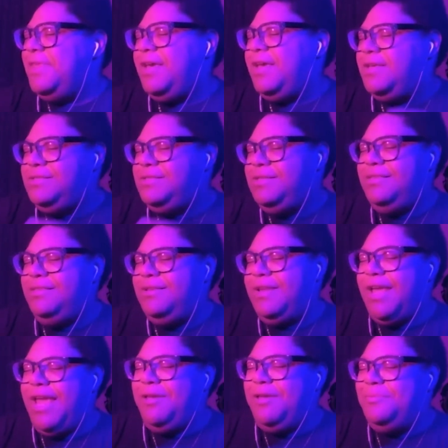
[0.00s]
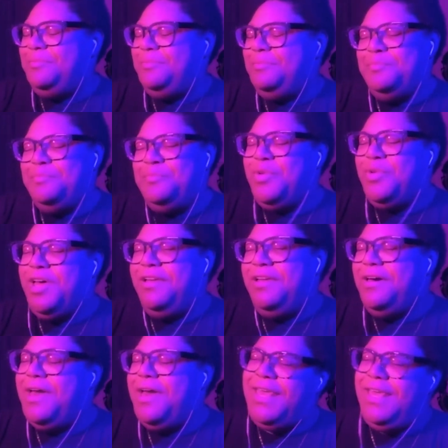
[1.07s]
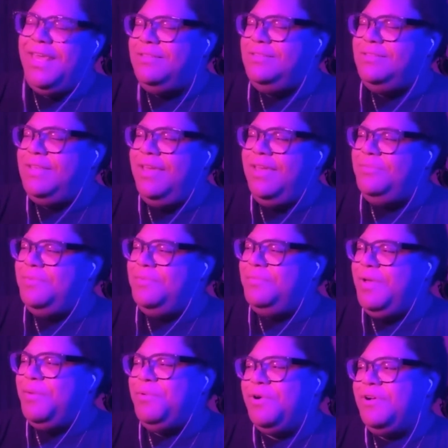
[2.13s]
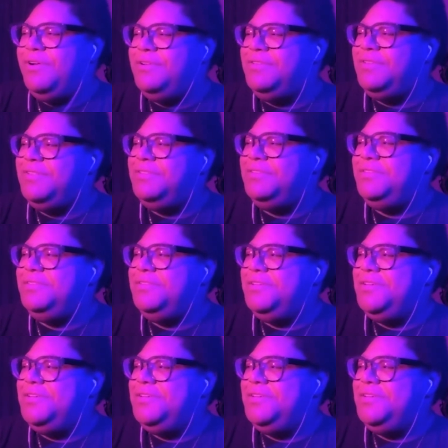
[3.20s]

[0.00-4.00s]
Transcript: I see the name, but I can't say it with my words.